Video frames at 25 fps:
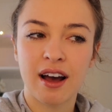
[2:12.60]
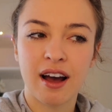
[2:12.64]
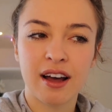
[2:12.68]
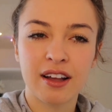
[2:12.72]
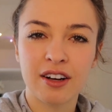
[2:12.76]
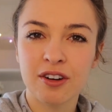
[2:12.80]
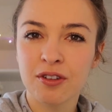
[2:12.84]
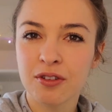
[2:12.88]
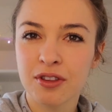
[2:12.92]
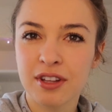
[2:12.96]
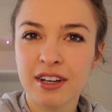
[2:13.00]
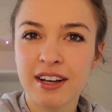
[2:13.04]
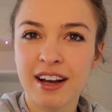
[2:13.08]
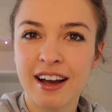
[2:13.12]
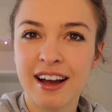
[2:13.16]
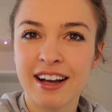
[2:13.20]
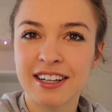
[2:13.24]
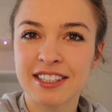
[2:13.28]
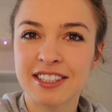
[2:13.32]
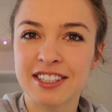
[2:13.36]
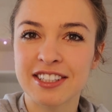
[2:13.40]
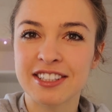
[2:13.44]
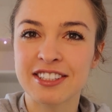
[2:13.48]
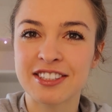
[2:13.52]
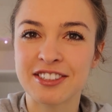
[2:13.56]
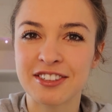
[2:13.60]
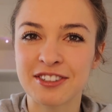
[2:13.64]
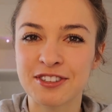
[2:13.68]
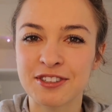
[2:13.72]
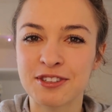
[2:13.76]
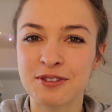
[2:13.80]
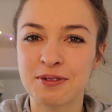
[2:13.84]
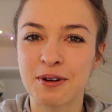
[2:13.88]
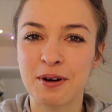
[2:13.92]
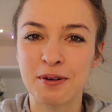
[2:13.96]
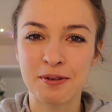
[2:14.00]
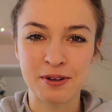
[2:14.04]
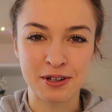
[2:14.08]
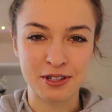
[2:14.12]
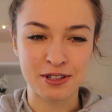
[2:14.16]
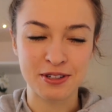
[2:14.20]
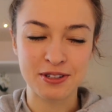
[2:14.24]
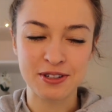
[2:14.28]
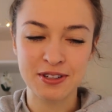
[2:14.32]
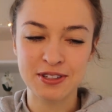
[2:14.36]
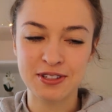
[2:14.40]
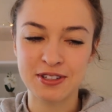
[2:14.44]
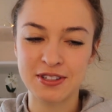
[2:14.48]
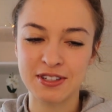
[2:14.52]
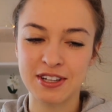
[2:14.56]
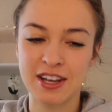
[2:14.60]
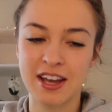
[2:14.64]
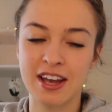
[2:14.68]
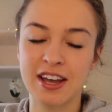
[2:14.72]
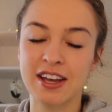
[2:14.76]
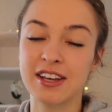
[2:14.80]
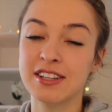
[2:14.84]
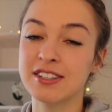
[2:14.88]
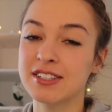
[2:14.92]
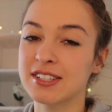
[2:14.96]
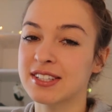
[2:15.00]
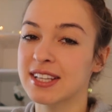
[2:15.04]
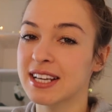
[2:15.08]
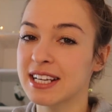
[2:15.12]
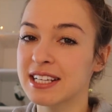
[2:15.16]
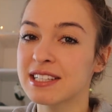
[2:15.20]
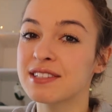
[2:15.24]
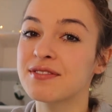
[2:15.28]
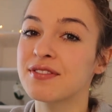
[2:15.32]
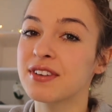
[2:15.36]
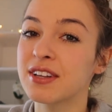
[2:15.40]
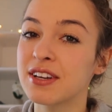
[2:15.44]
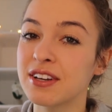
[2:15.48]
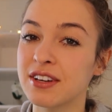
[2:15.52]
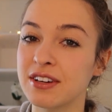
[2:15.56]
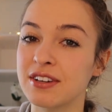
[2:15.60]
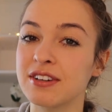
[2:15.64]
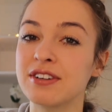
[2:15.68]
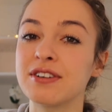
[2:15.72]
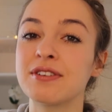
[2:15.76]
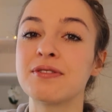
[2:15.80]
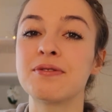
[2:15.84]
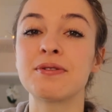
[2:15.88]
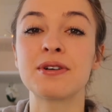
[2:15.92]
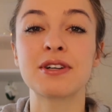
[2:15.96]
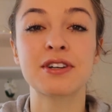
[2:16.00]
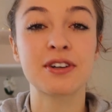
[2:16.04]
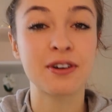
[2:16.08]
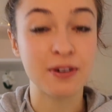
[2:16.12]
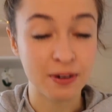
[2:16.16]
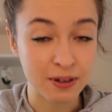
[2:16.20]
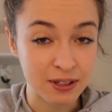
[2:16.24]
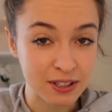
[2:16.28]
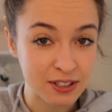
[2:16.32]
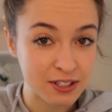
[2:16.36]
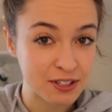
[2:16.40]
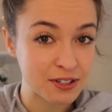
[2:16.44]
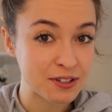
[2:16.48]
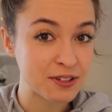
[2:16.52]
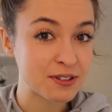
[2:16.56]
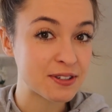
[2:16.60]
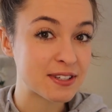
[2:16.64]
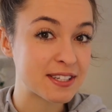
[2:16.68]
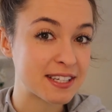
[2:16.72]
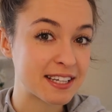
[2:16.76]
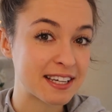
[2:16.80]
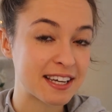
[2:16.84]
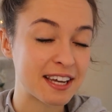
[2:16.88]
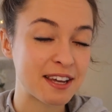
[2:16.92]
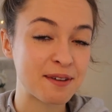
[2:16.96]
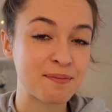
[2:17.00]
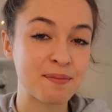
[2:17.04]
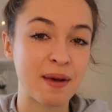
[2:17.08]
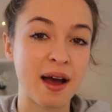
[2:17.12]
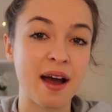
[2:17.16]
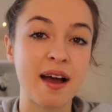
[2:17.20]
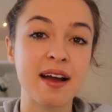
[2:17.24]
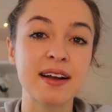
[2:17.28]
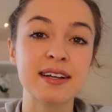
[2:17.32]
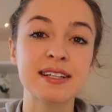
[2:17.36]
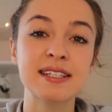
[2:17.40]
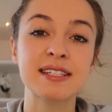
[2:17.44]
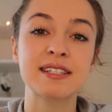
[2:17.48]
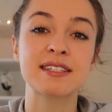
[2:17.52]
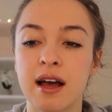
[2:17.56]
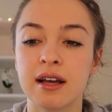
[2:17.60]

I don't think I actually told you what we're doing today. In today's video, we're going to TK Maxx.